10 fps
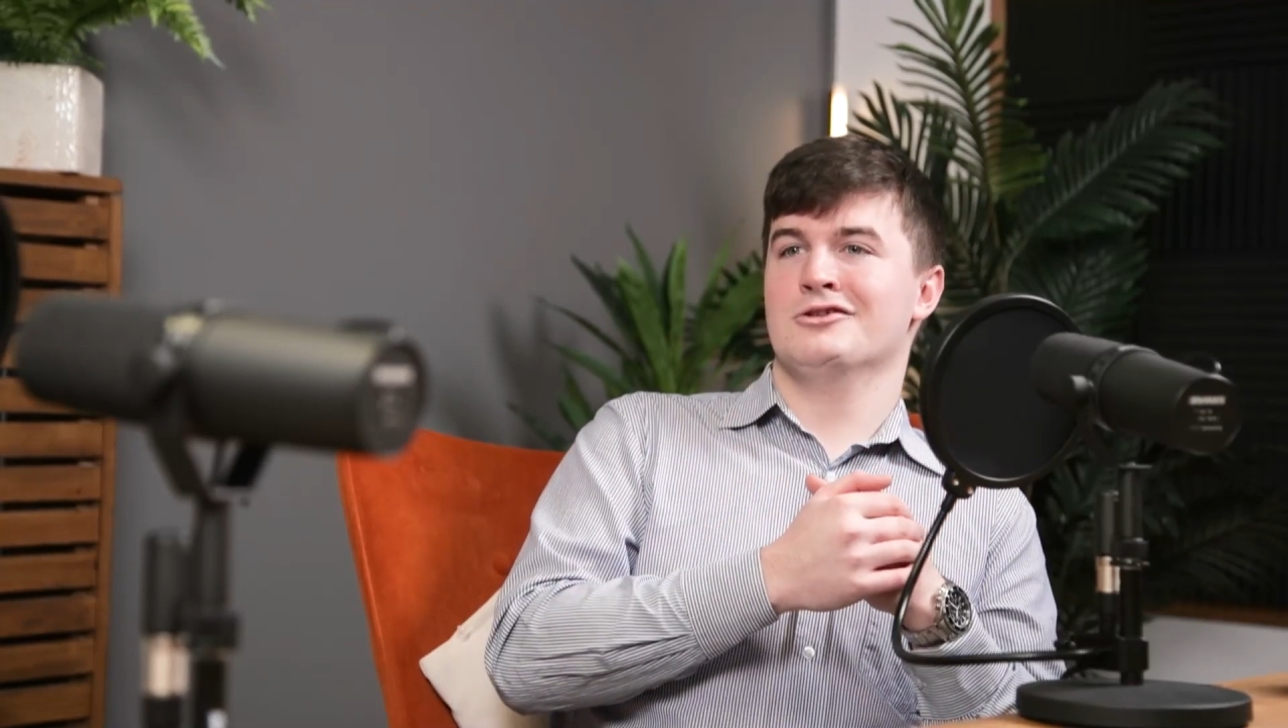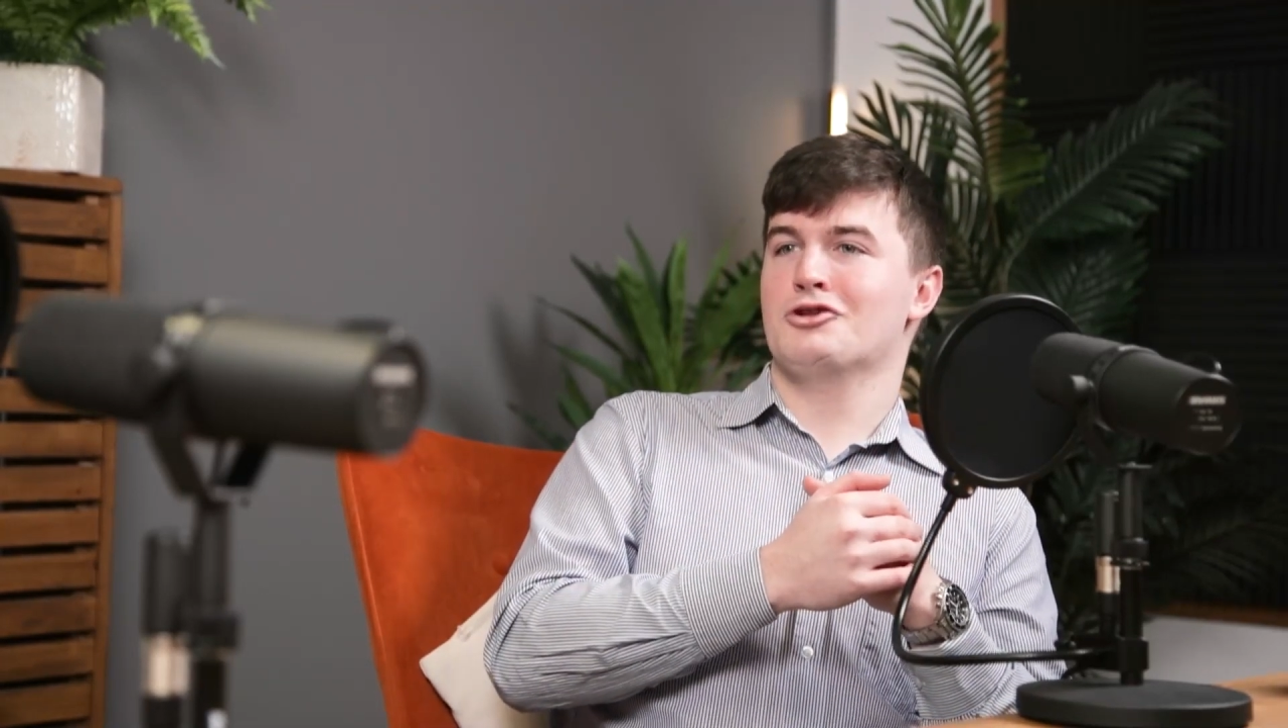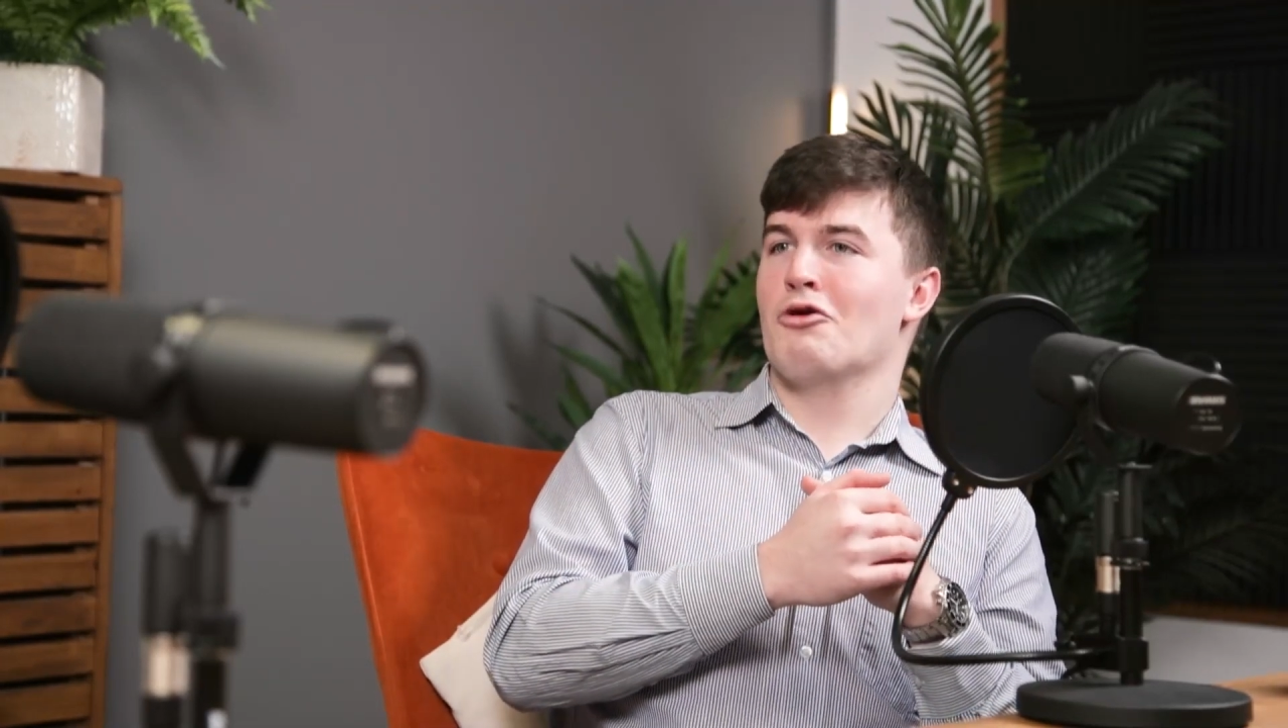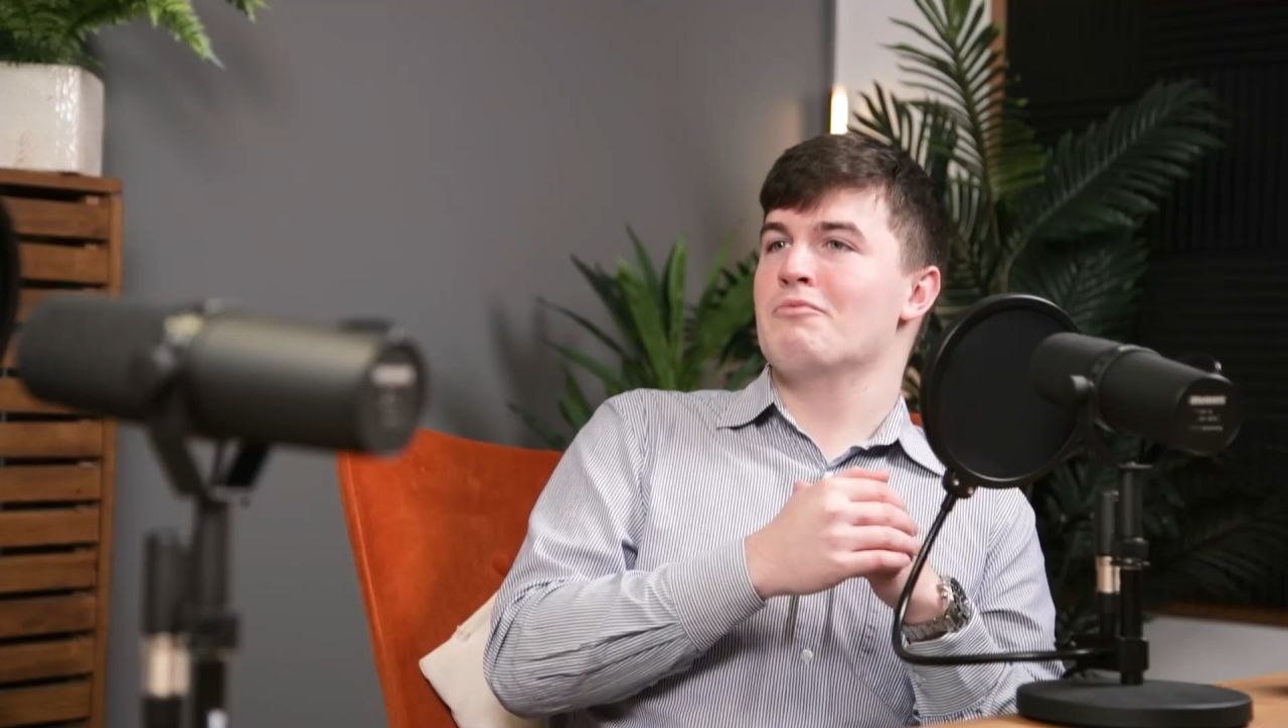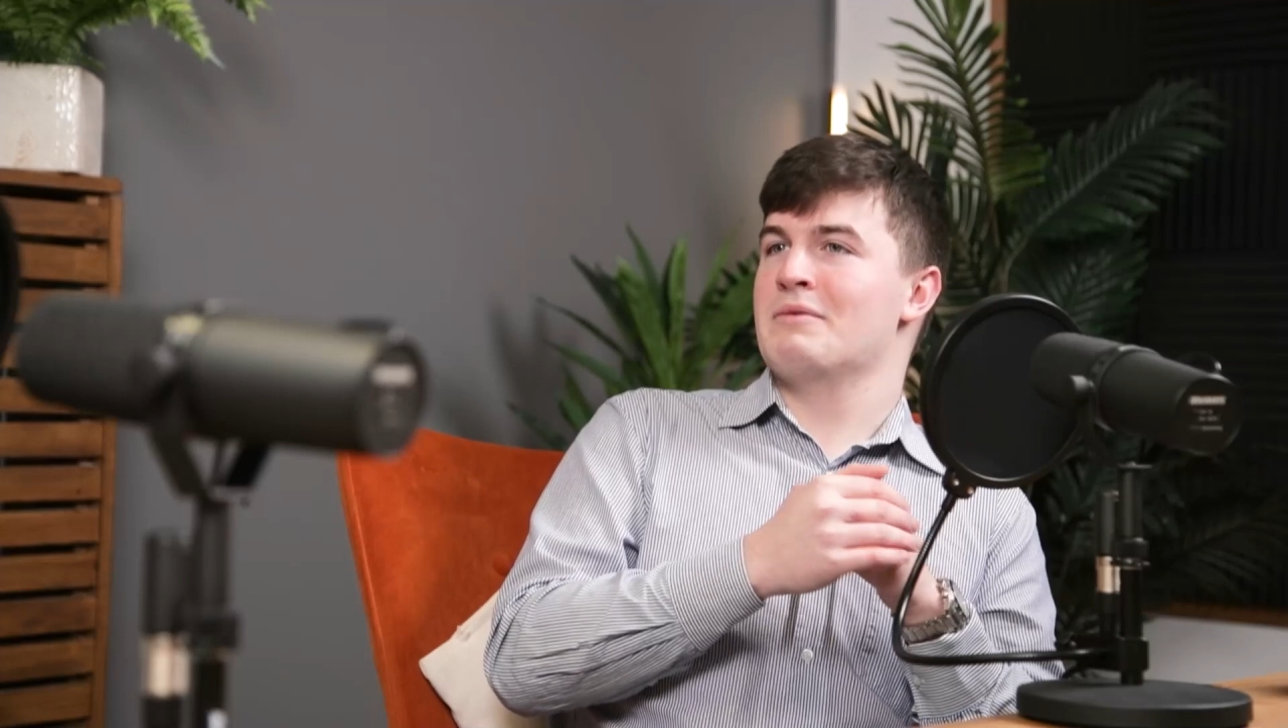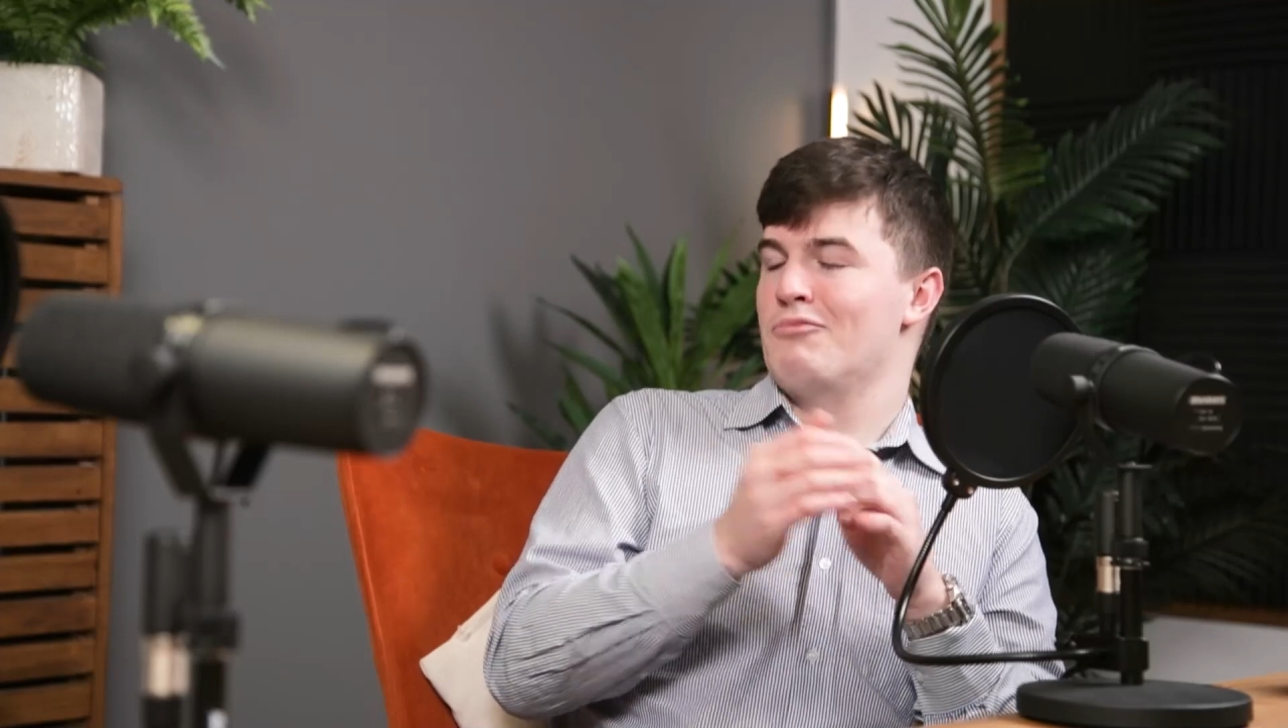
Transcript: don't be